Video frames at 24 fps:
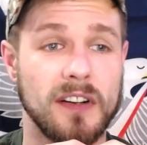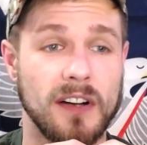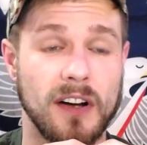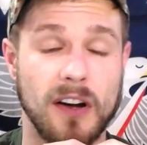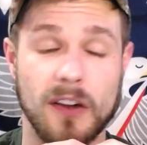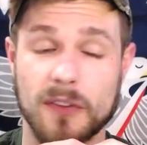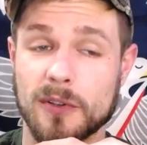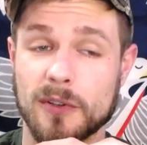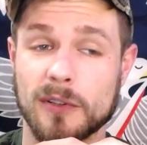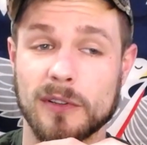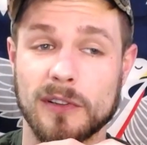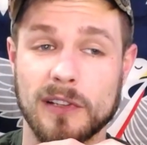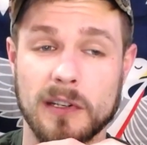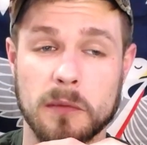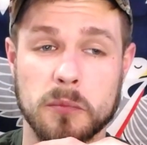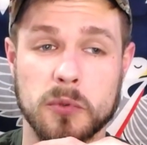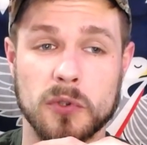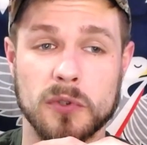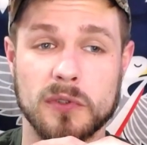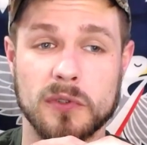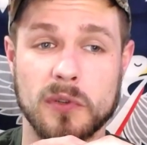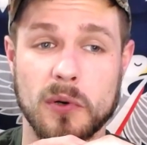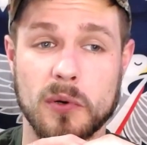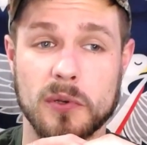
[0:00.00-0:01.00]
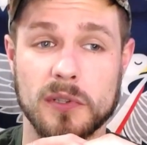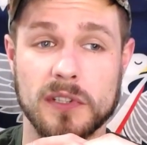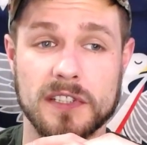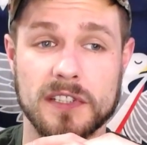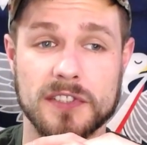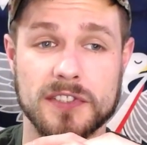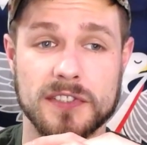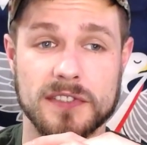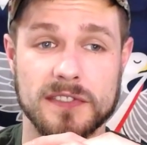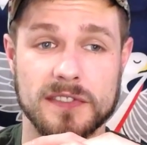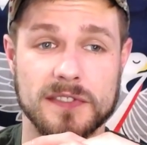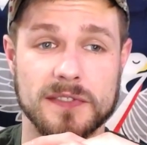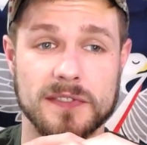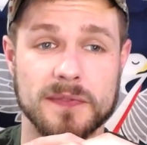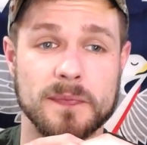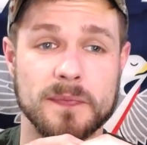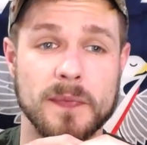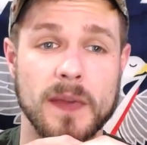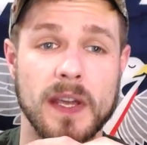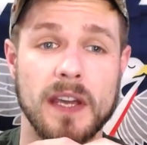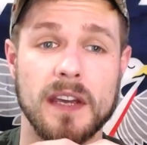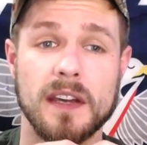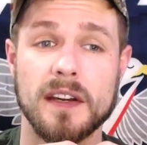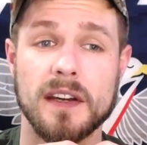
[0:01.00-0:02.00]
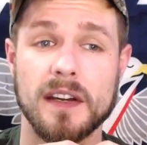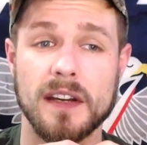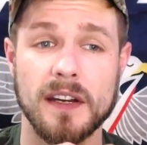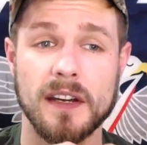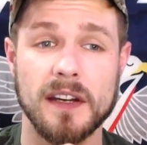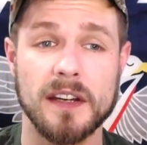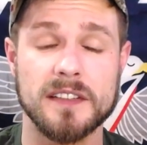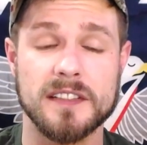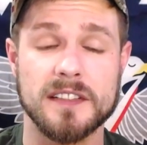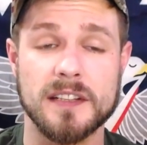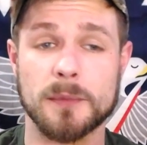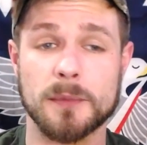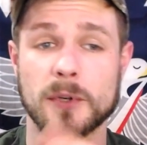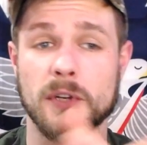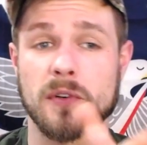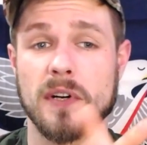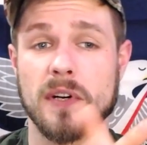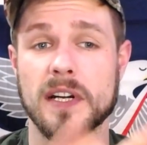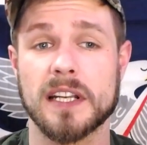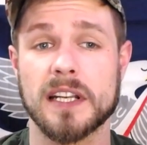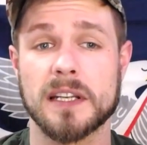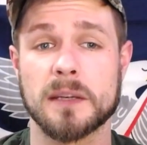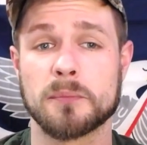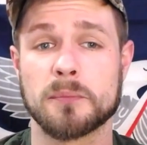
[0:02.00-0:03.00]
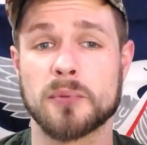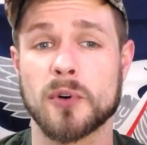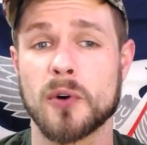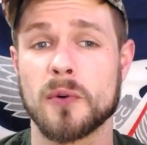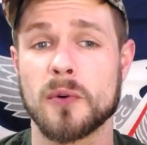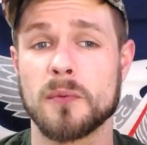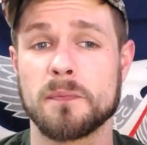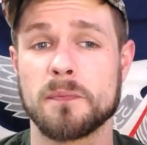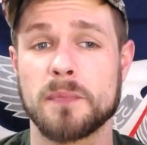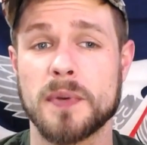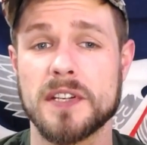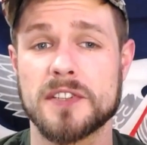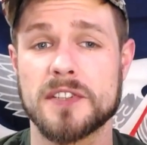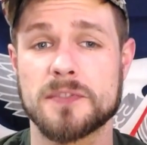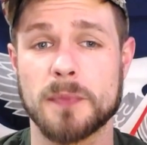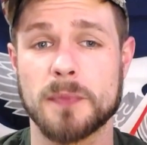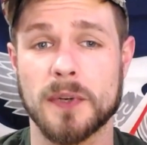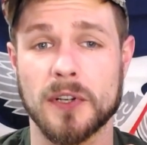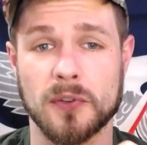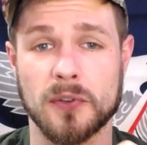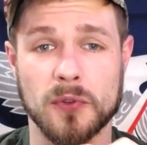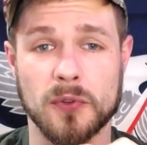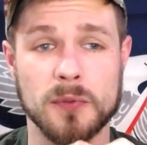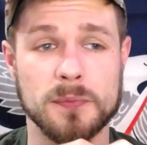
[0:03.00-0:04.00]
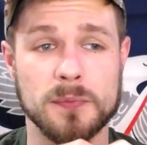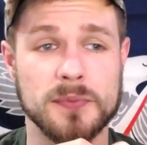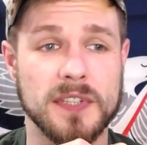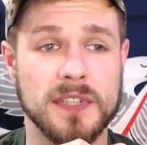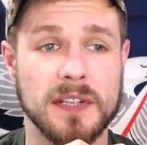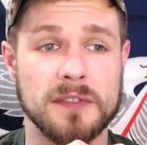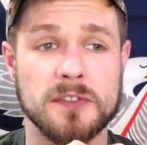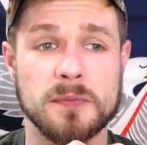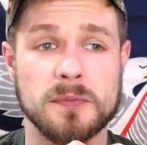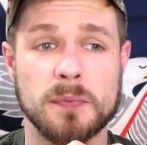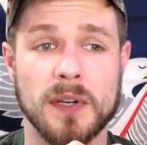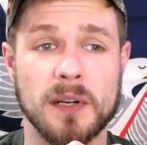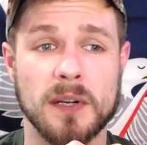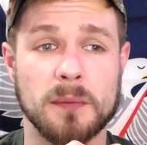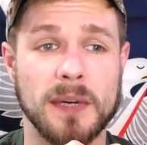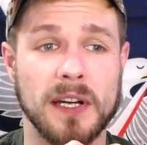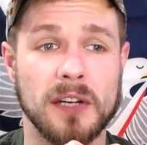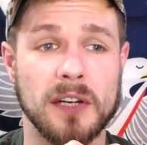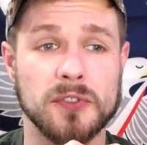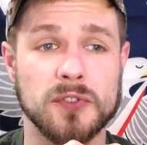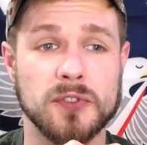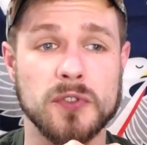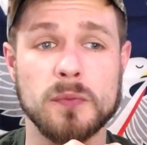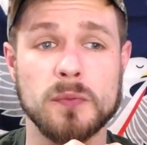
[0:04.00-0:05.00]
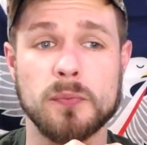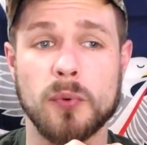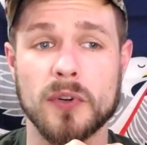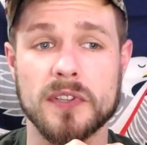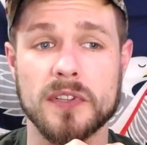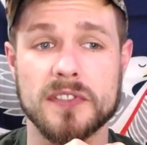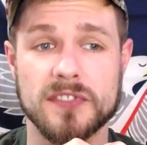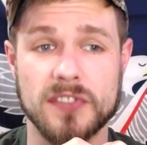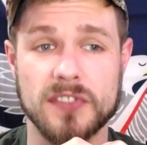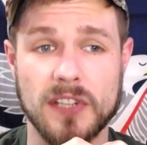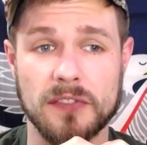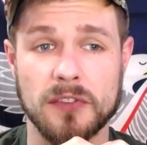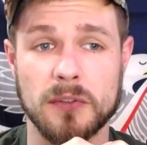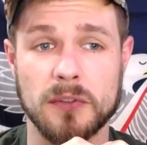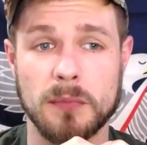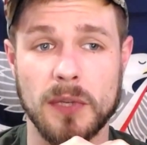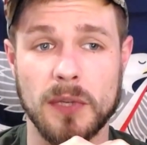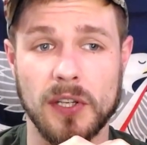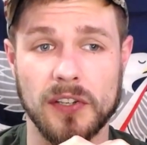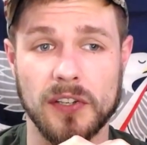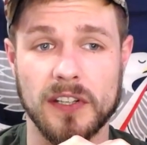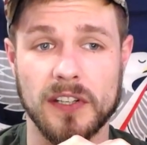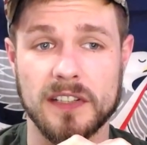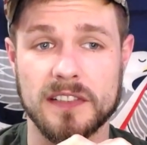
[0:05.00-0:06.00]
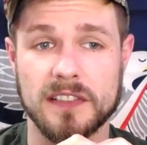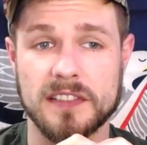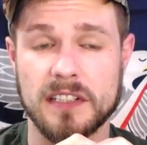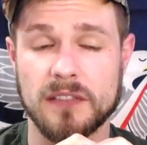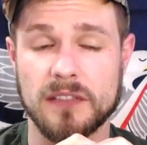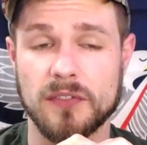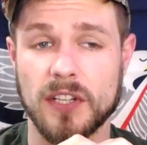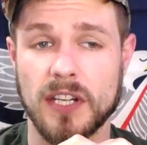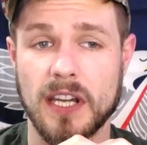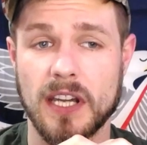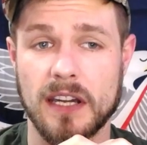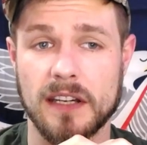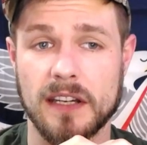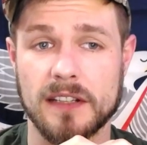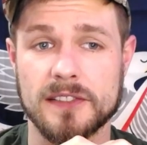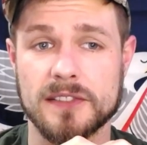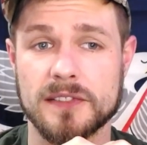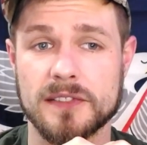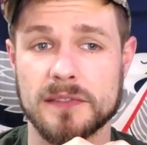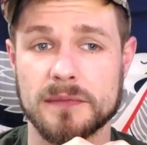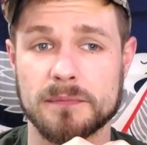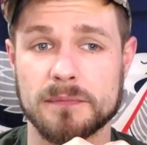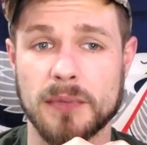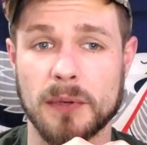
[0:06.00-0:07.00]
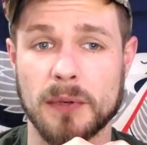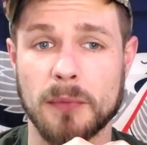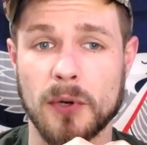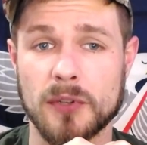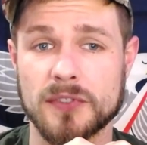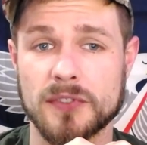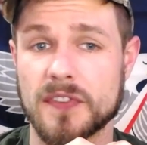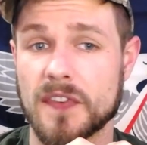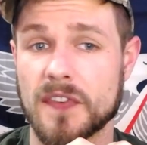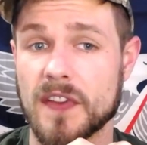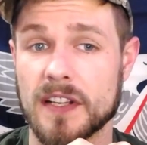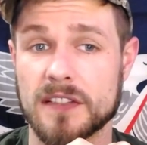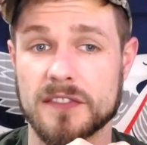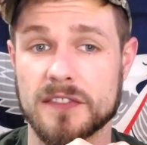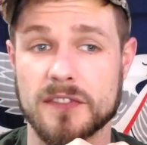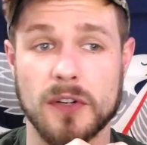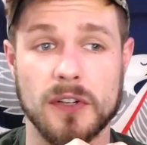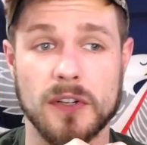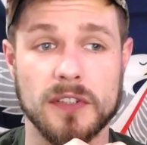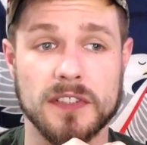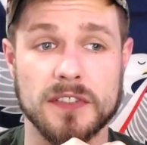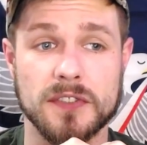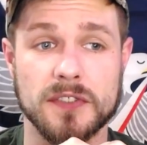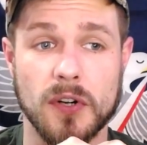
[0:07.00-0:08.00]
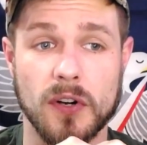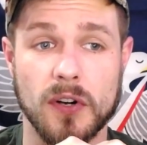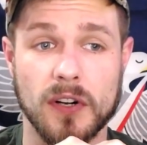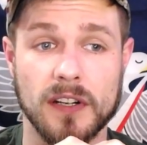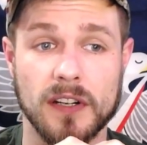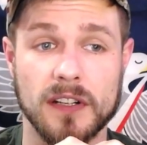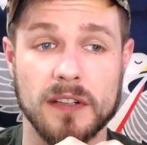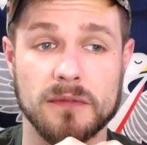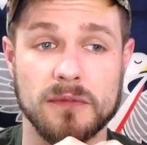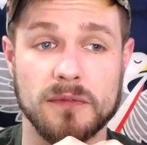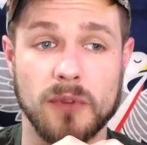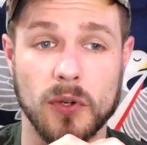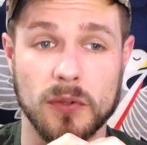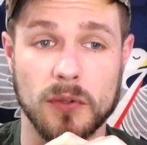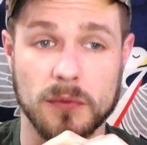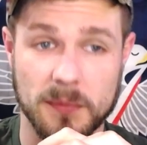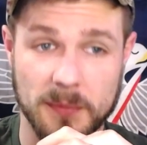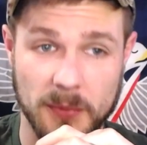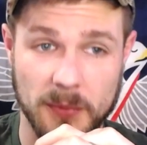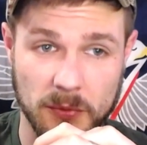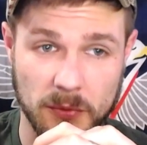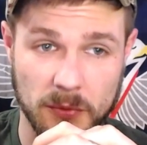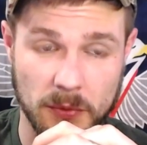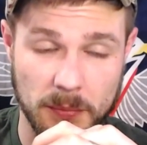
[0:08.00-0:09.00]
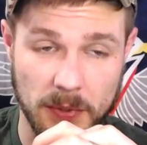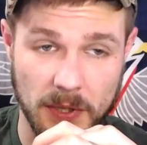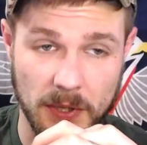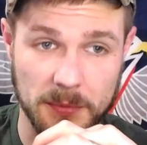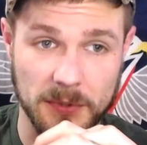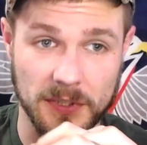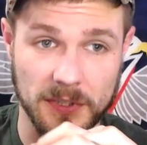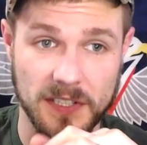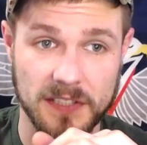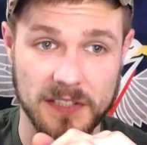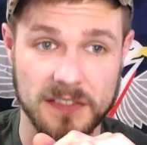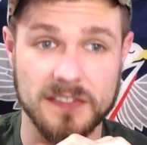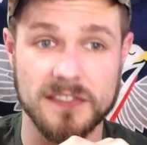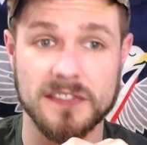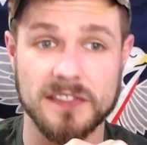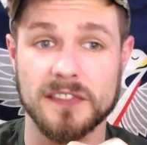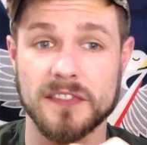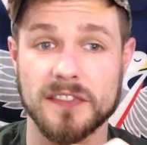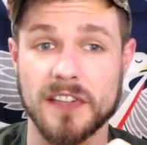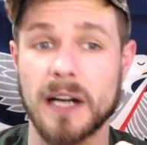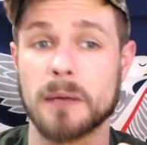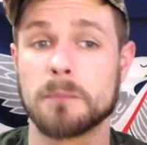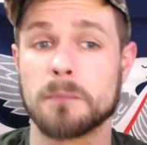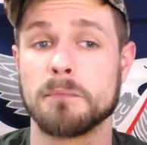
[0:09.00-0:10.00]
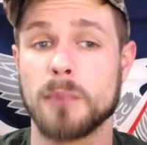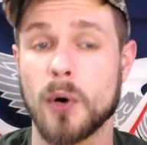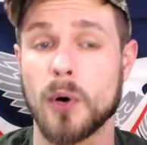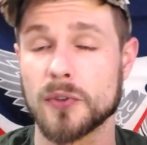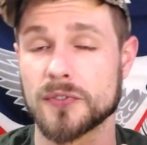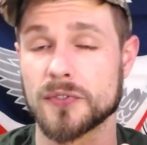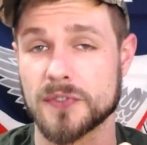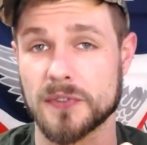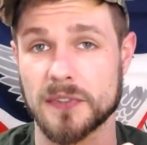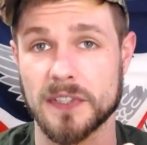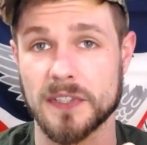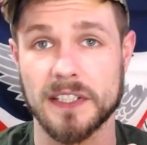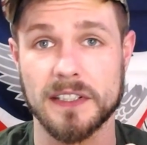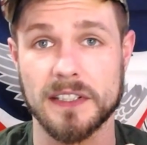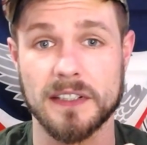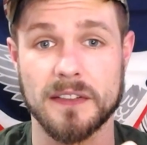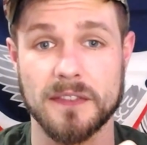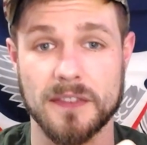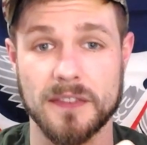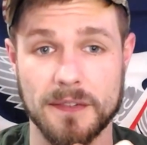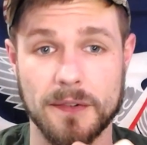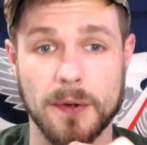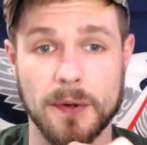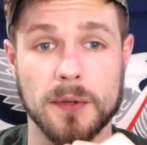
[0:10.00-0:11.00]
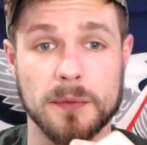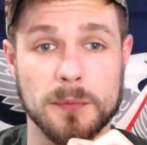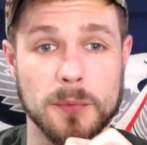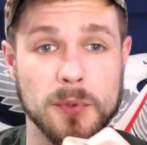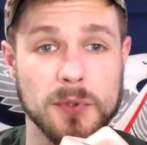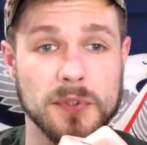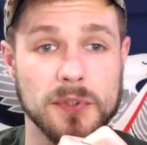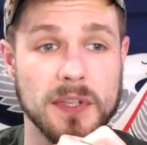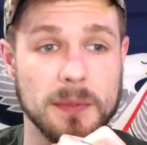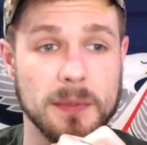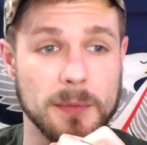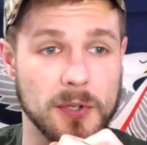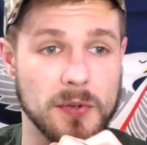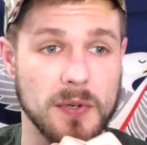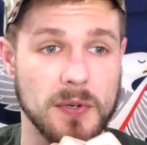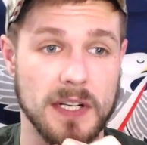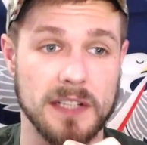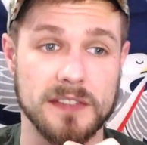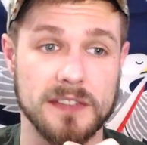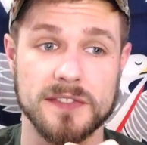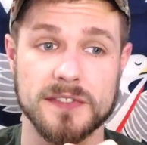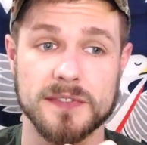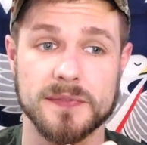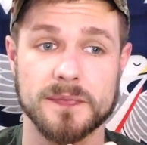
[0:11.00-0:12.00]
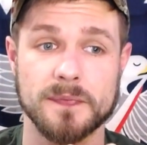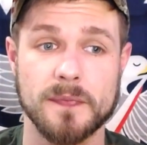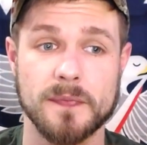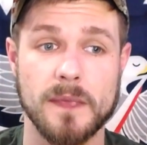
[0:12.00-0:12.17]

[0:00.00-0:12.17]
other liberal coalitions. Democratic and pro-impeachment groups have spent about $2.7 million in TV ads, but most of that has gone to targeting vulnerable Republicans, not bolstering the vulnerable Democrats.